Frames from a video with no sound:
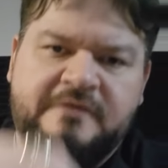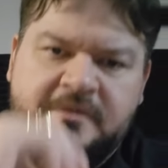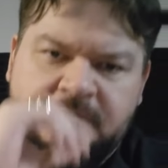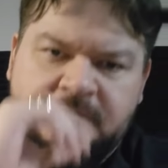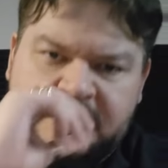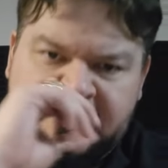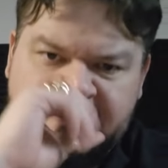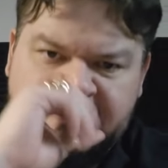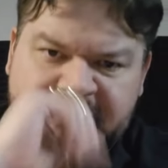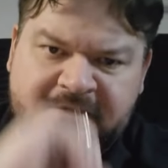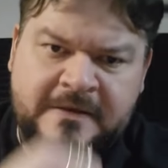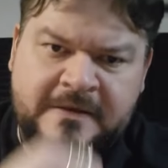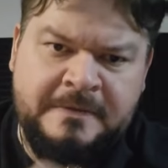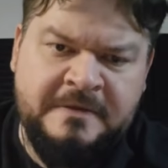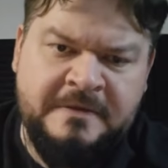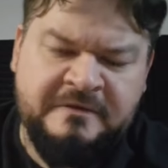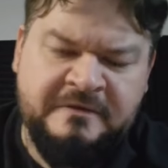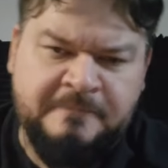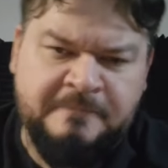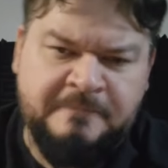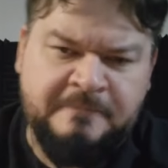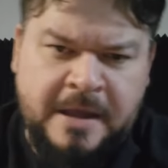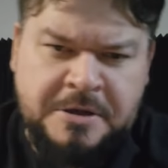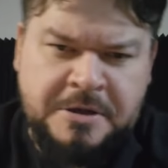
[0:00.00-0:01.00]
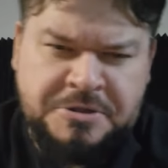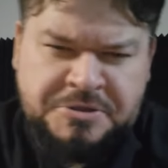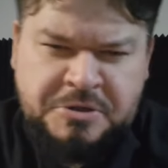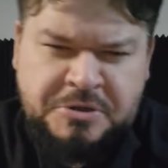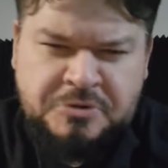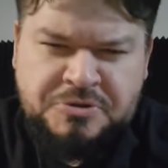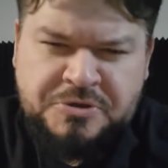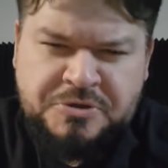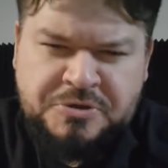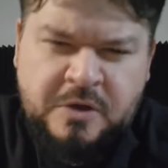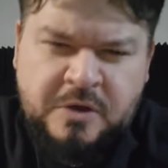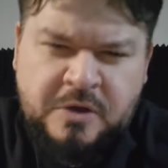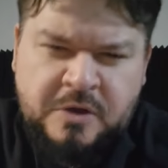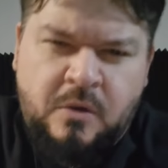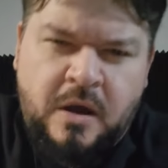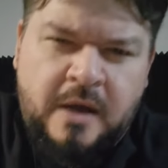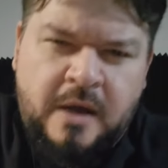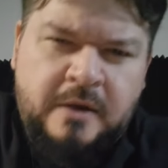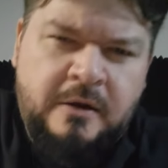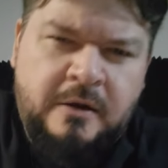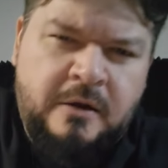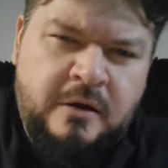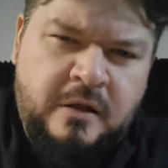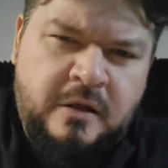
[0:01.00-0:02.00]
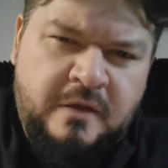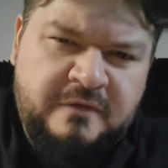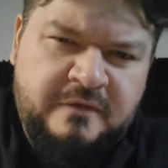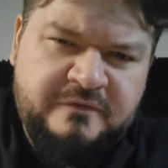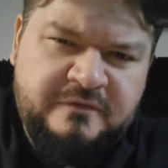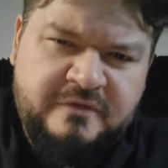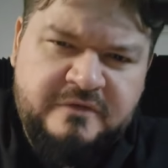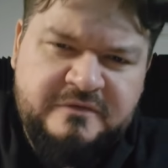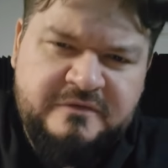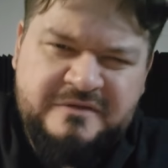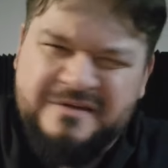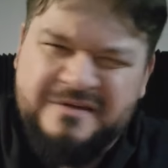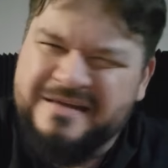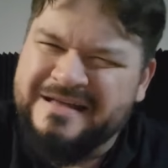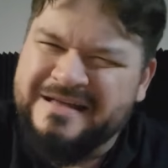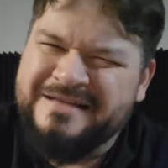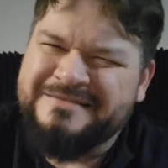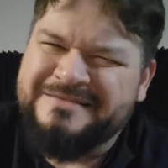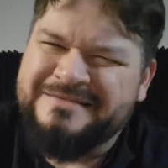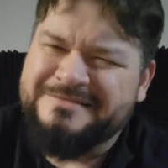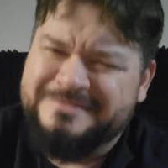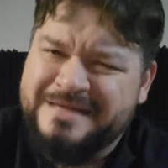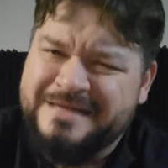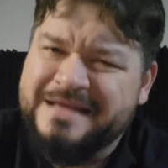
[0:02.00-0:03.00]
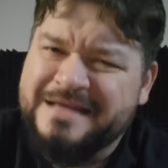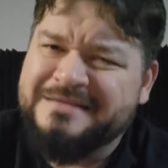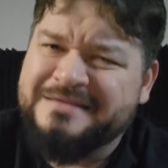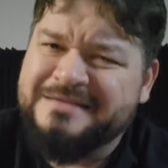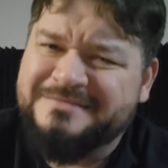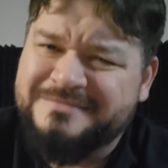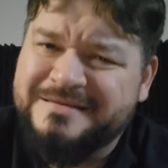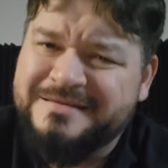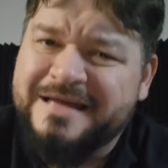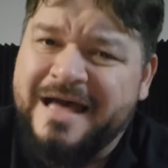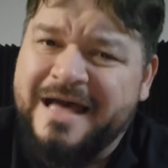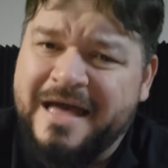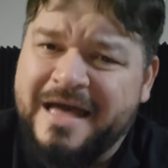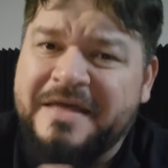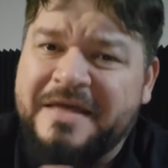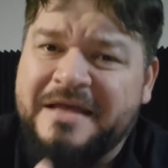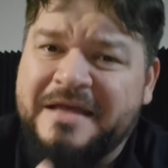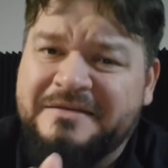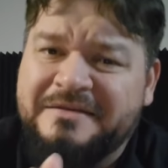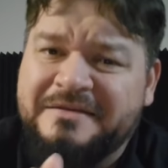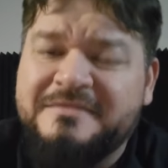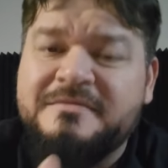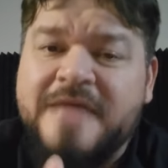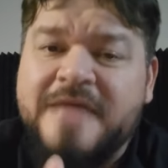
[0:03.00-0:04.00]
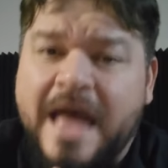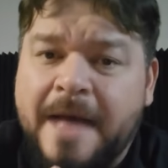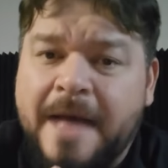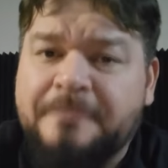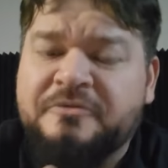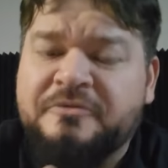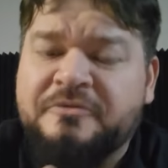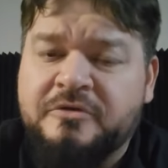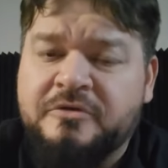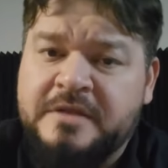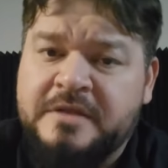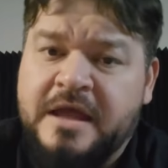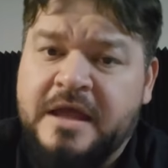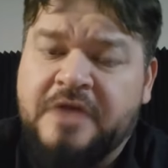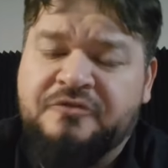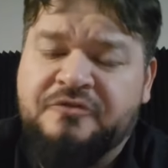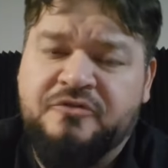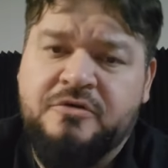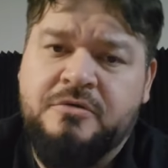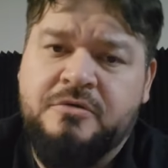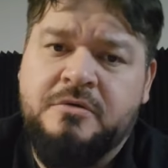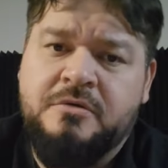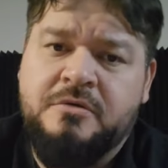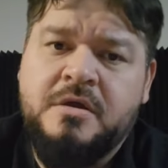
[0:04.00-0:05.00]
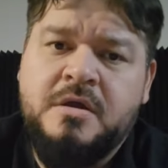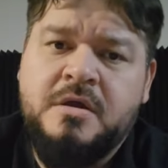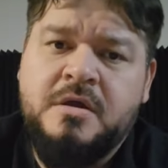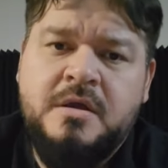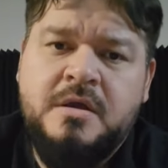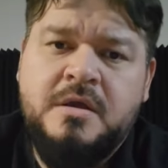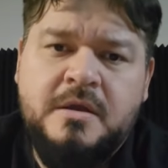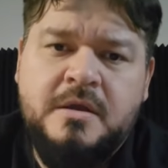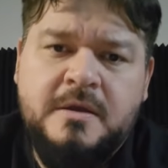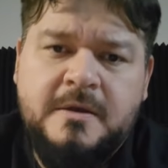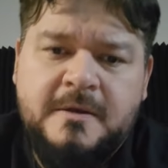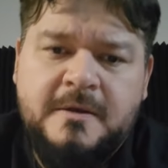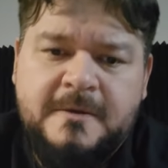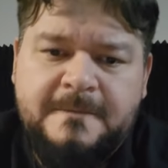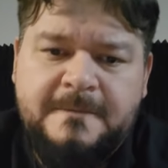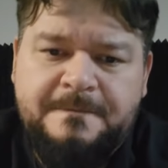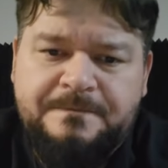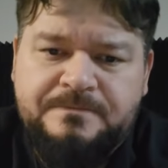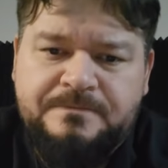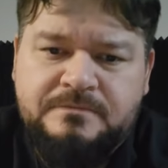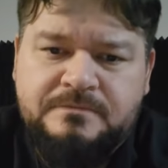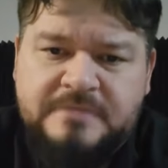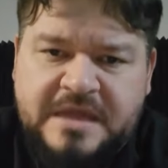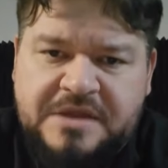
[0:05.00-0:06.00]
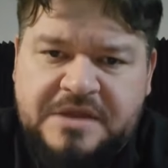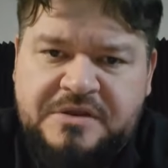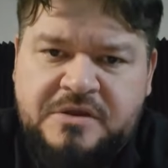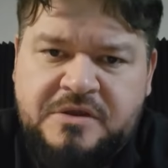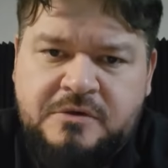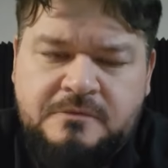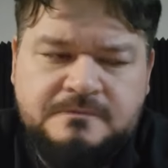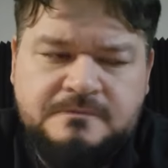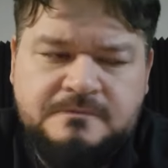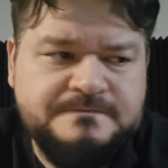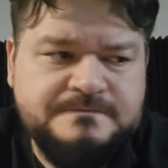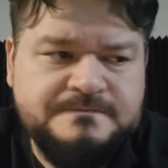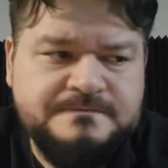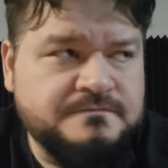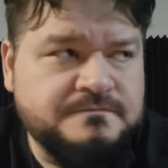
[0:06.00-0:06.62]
And when he said that spiders don't drink water and all this other stuff, that's absolutely not true. They do.